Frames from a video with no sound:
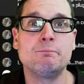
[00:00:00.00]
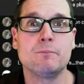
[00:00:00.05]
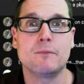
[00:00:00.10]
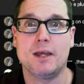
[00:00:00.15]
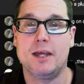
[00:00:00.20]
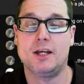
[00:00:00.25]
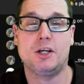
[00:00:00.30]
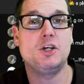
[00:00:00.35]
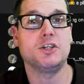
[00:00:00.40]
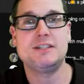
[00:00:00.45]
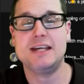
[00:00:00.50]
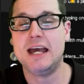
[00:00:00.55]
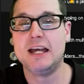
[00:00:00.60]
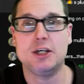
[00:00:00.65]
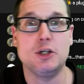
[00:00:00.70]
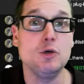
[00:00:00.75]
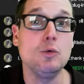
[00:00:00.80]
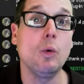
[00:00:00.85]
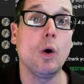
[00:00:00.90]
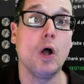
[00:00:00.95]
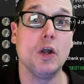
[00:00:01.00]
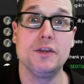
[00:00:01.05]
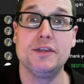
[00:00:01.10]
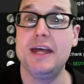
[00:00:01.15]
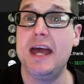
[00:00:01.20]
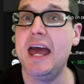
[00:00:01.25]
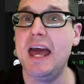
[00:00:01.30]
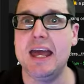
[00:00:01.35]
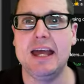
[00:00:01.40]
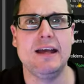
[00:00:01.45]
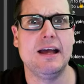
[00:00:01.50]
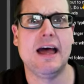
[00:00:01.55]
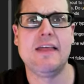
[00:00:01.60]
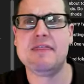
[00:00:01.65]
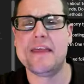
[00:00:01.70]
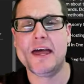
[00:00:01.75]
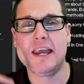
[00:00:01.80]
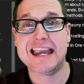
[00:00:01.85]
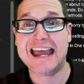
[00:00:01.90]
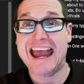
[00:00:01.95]
It could take you all day, and
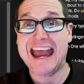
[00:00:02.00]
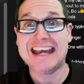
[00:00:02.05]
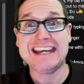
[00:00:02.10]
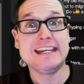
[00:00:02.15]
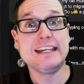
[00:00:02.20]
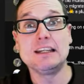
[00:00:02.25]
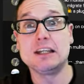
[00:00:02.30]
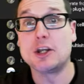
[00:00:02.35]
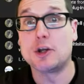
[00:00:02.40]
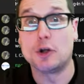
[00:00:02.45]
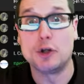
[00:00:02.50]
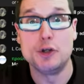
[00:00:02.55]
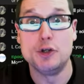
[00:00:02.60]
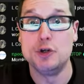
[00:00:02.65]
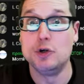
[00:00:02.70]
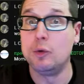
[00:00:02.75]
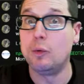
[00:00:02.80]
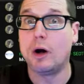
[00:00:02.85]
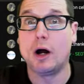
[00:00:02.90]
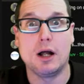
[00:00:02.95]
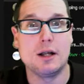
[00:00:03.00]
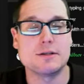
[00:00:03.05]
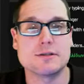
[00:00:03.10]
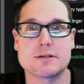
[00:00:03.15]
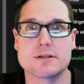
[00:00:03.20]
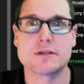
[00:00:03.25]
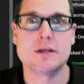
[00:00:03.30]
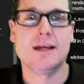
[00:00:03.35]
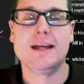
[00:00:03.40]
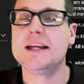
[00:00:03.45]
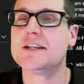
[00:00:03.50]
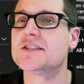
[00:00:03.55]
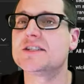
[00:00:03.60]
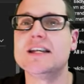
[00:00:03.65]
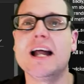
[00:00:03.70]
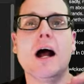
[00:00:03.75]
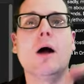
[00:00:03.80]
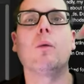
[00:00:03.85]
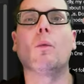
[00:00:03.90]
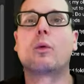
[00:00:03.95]
then any little nuance, it's
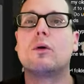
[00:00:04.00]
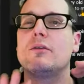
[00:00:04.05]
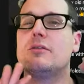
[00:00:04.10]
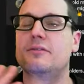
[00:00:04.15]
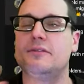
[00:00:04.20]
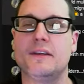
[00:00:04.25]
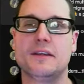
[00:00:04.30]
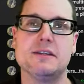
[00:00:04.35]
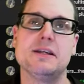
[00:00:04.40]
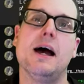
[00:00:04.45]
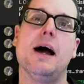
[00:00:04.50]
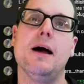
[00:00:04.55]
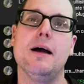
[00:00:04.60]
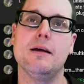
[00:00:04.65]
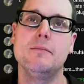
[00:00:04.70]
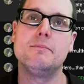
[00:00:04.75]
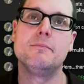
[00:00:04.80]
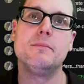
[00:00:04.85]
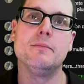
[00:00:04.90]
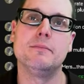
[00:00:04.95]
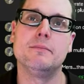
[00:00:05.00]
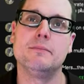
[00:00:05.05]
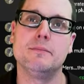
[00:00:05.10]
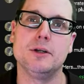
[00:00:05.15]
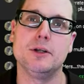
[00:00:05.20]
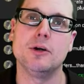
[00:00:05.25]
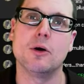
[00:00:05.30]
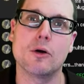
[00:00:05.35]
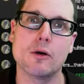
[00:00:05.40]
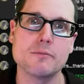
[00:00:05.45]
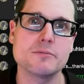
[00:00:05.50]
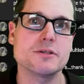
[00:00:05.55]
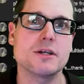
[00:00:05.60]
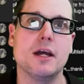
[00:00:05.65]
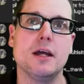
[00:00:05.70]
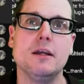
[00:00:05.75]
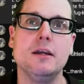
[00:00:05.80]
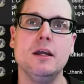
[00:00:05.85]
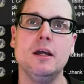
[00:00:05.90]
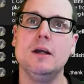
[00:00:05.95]
not worth the time. You know what I'm
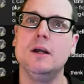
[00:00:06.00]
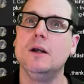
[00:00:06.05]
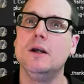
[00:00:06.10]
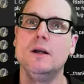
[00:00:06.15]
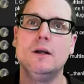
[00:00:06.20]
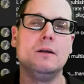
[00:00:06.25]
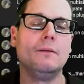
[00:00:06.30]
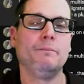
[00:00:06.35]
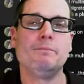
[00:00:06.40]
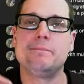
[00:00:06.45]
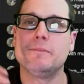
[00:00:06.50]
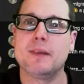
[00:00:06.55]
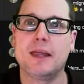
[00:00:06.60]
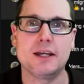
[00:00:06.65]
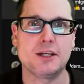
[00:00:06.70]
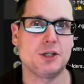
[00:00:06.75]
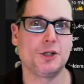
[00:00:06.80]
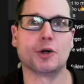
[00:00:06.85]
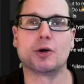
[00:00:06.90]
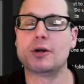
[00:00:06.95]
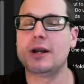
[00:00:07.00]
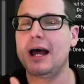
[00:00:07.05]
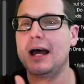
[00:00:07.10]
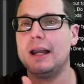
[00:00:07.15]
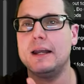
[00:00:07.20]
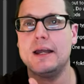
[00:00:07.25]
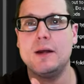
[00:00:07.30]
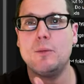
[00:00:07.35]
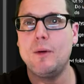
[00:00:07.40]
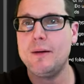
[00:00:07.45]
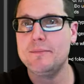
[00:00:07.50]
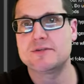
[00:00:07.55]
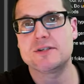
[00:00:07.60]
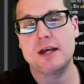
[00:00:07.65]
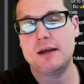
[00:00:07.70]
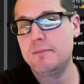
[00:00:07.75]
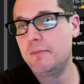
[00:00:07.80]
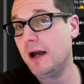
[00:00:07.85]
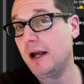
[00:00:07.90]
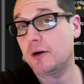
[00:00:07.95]
saying? Like, you're not a
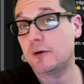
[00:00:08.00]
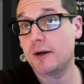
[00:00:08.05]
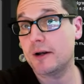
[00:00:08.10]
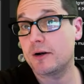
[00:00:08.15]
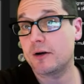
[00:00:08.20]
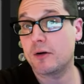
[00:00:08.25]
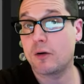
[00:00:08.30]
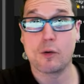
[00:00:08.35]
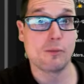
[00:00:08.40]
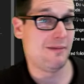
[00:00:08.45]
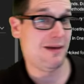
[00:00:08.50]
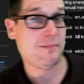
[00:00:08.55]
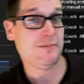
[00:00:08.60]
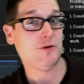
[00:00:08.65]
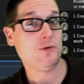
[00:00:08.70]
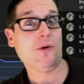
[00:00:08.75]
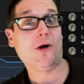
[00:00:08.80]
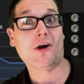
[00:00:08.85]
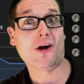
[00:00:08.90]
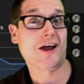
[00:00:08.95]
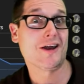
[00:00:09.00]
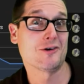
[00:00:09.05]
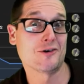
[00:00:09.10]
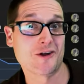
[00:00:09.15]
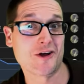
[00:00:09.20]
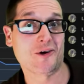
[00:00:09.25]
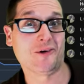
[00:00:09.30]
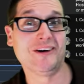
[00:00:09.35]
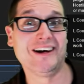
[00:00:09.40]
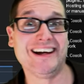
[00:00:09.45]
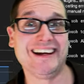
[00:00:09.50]
website migrator, or maybe you are, I don't know,